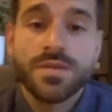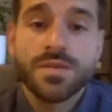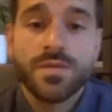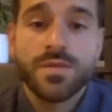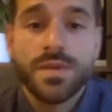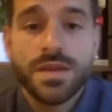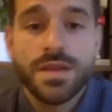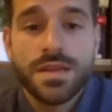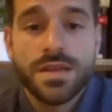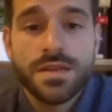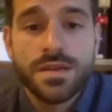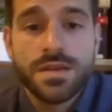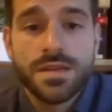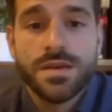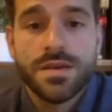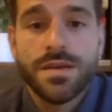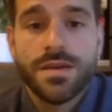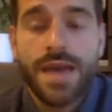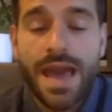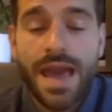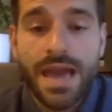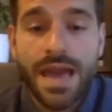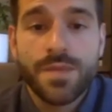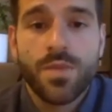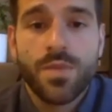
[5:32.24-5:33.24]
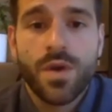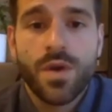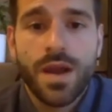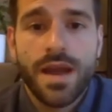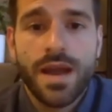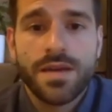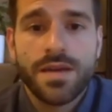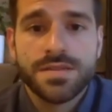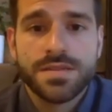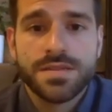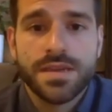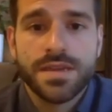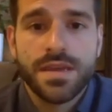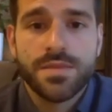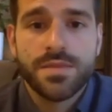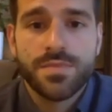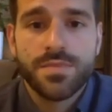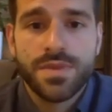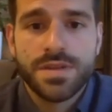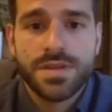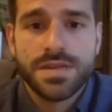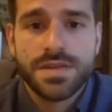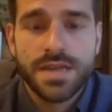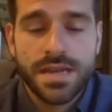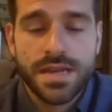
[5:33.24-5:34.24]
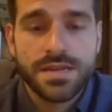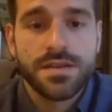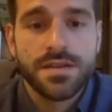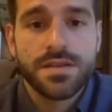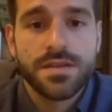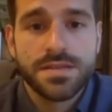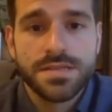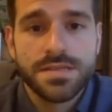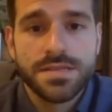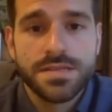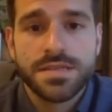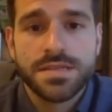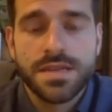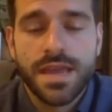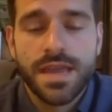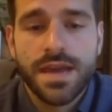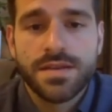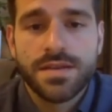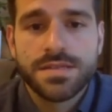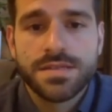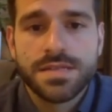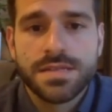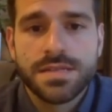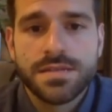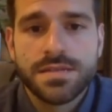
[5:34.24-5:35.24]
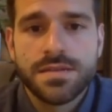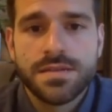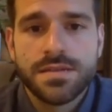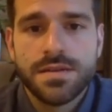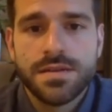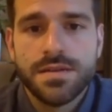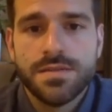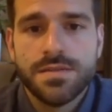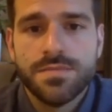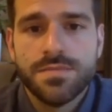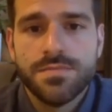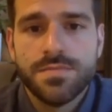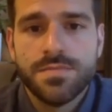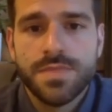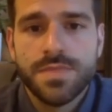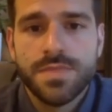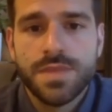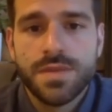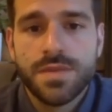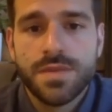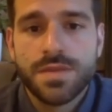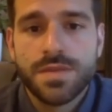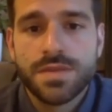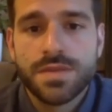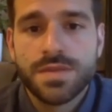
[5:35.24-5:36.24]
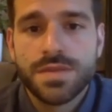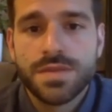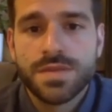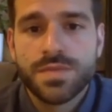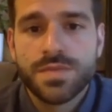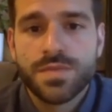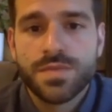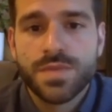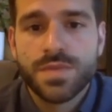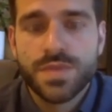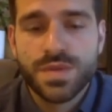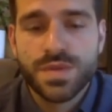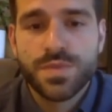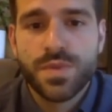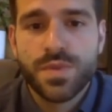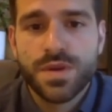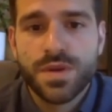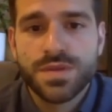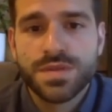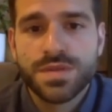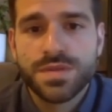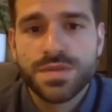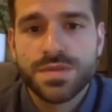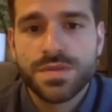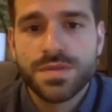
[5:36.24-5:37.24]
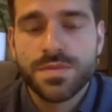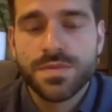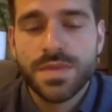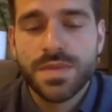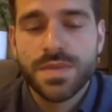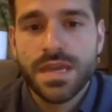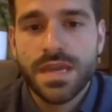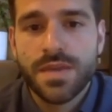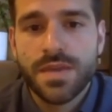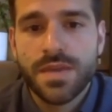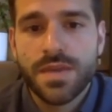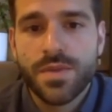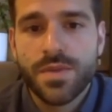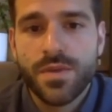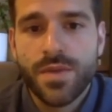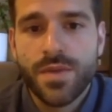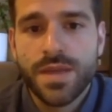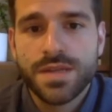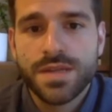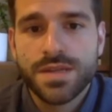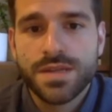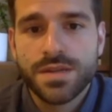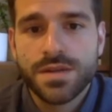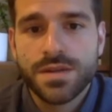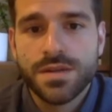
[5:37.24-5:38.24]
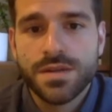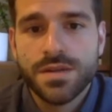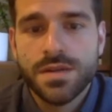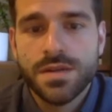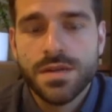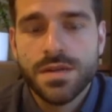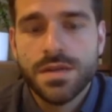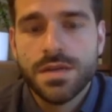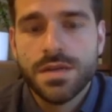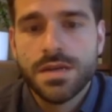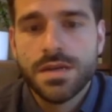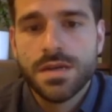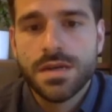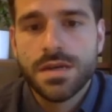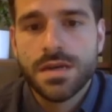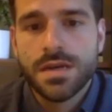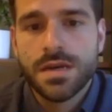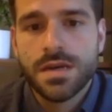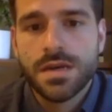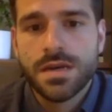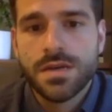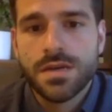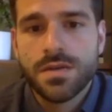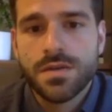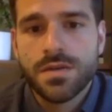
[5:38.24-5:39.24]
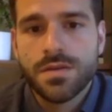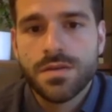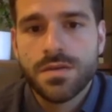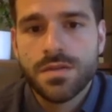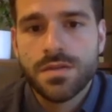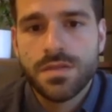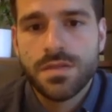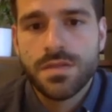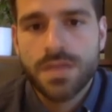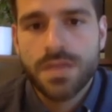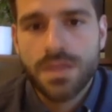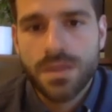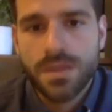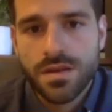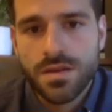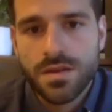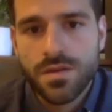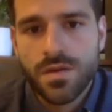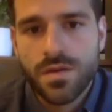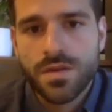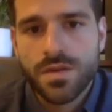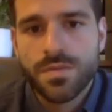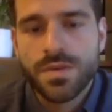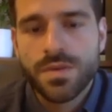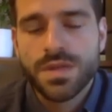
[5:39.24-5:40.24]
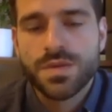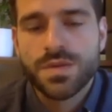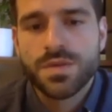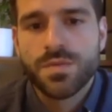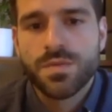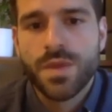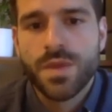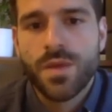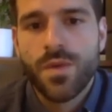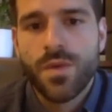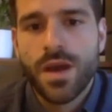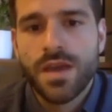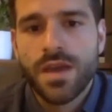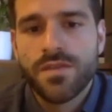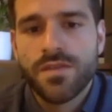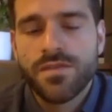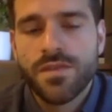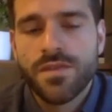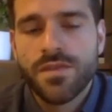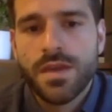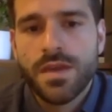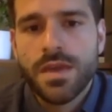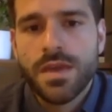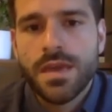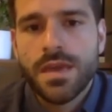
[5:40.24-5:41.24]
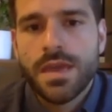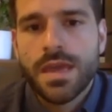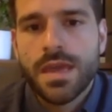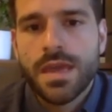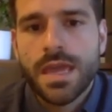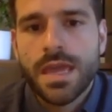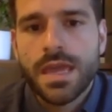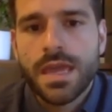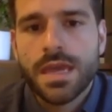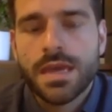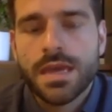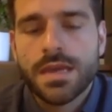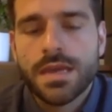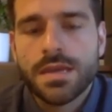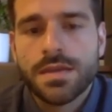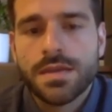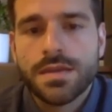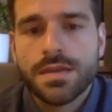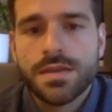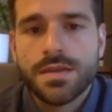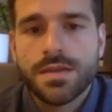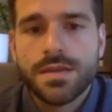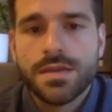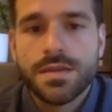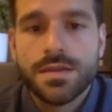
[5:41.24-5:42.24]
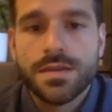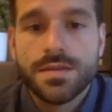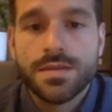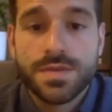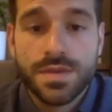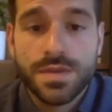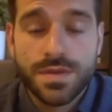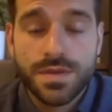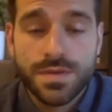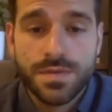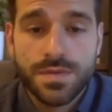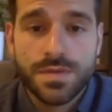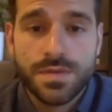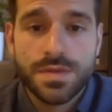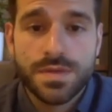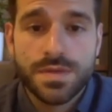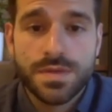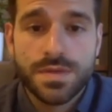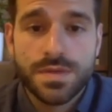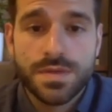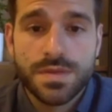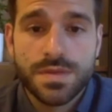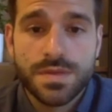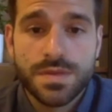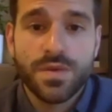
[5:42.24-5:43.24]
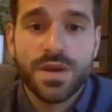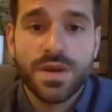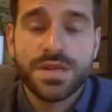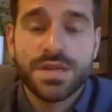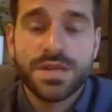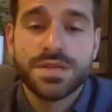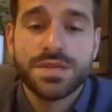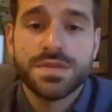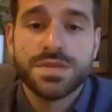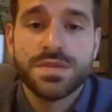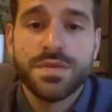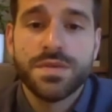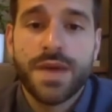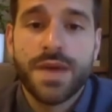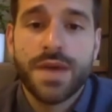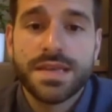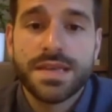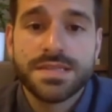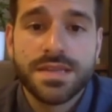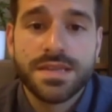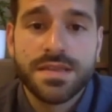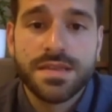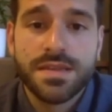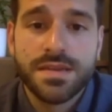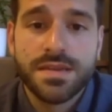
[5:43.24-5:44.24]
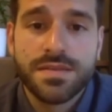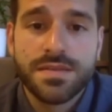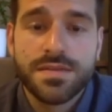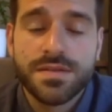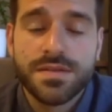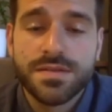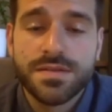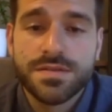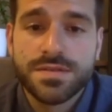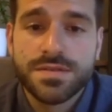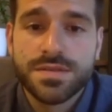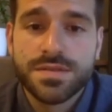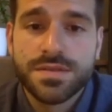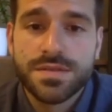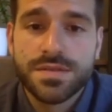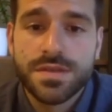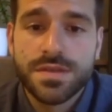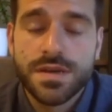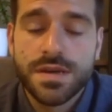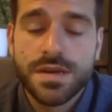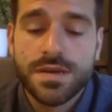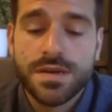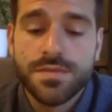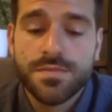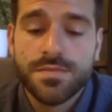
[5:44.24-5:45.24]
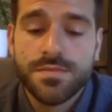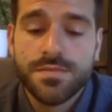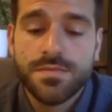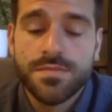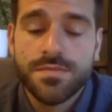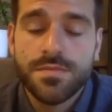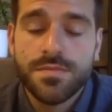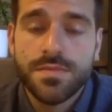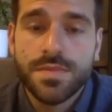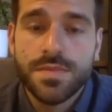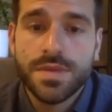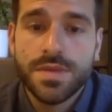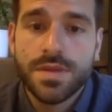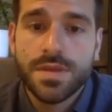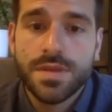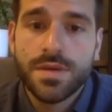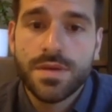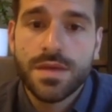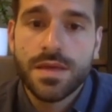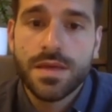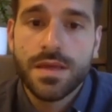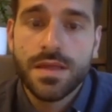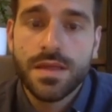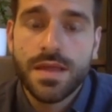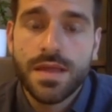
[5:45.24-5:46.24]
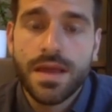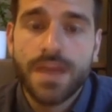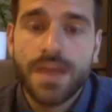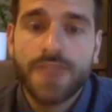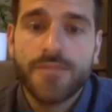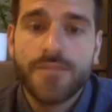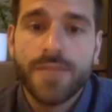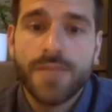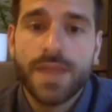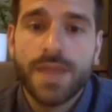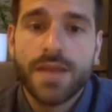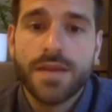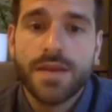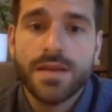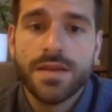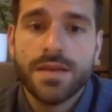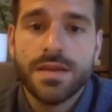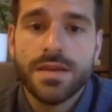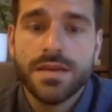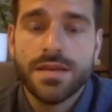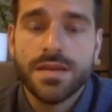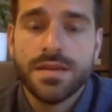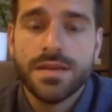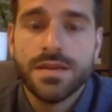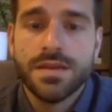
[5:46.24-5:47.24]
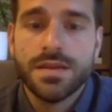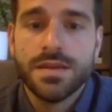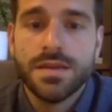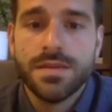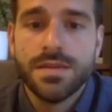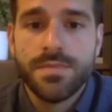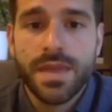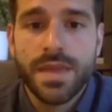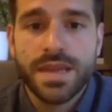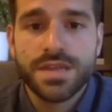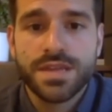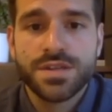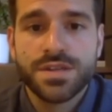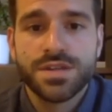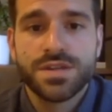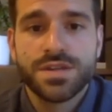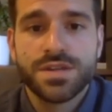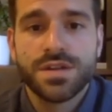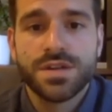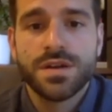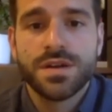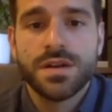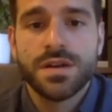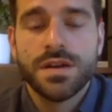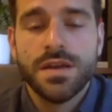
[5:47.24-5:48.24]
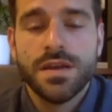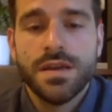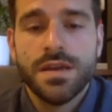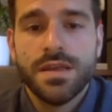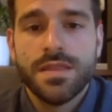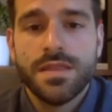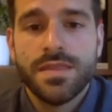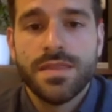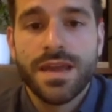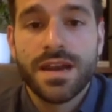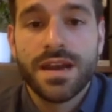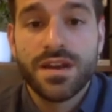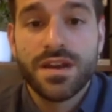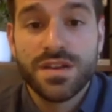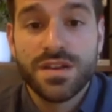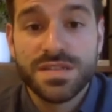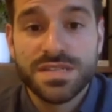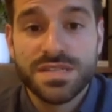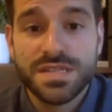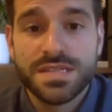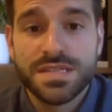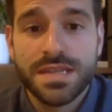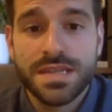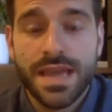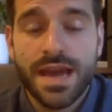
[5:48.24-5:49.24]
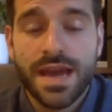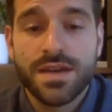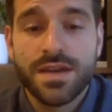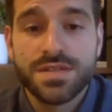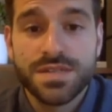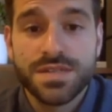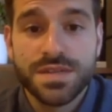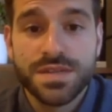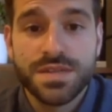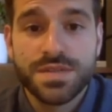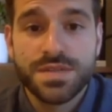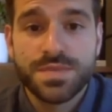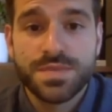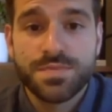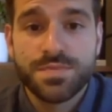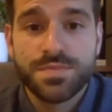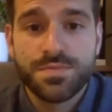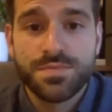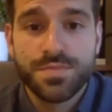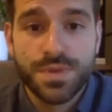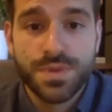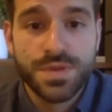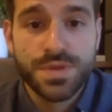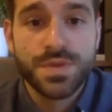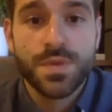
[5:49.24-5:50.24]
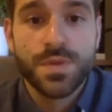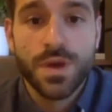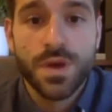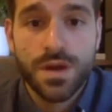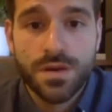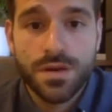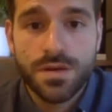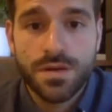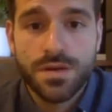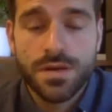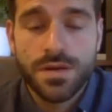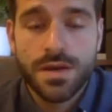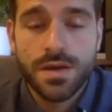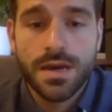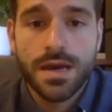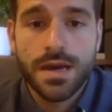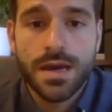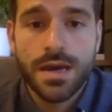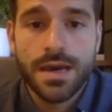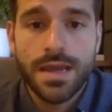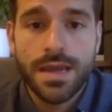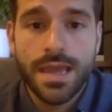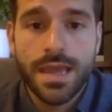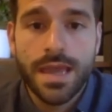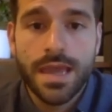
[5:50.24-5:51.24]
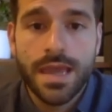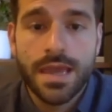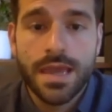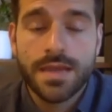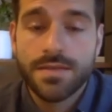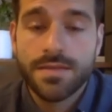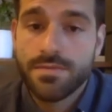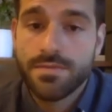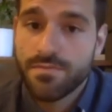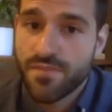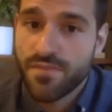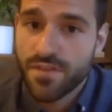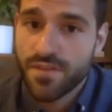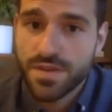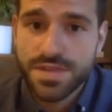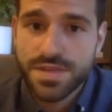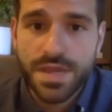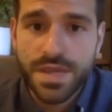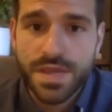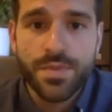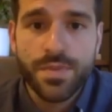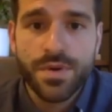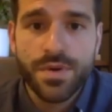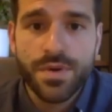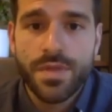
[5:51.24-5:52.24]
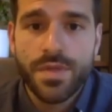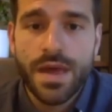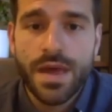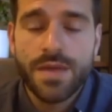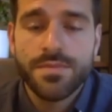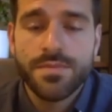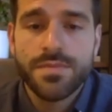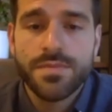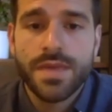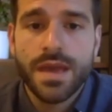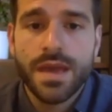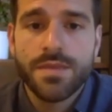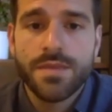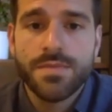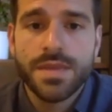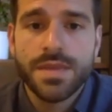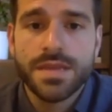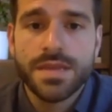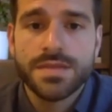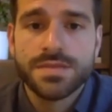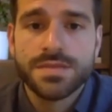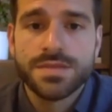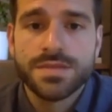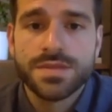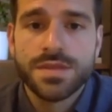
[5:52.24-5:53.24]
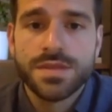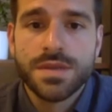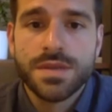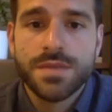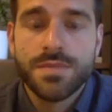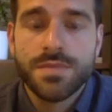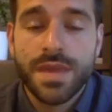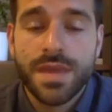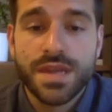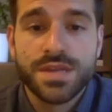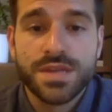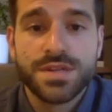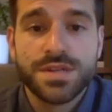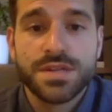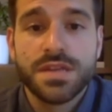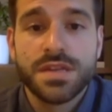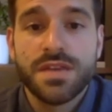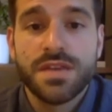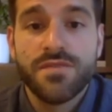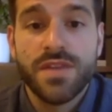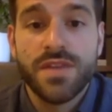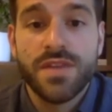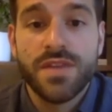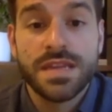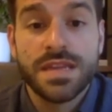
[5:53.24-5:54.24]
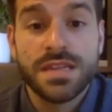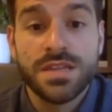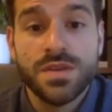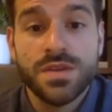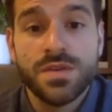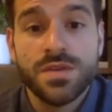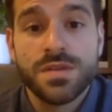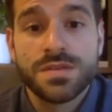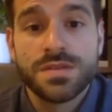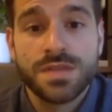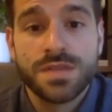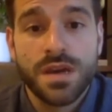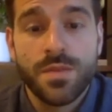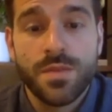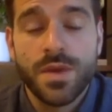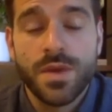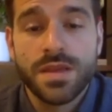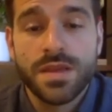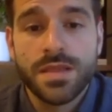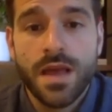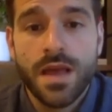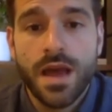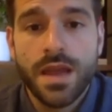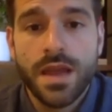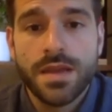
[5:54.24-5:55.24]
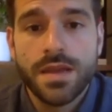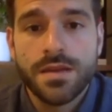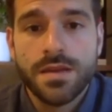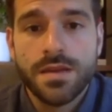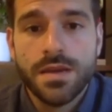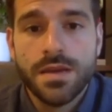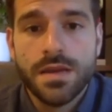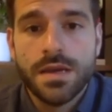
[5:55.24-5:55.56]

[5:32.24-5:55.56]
need to add more housing and protect our existing housing. Um, you know, this is this is personal to me. I'm a renter uh, here in North Beach with my wife, and you know, to to some of the questions you asked, I think there's um, you know a, a lot of merit in making sure that our existing housing is put to work. Uh, and for example, that that means making sure that vacant units come online.